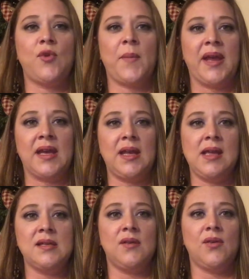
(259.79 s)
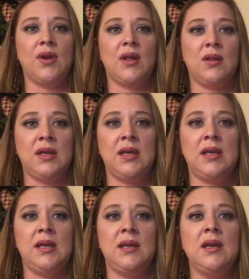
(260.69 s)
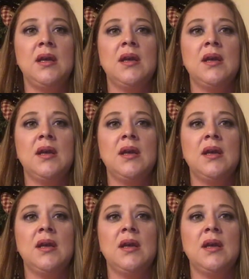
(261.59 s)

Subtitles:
will make it easier to clean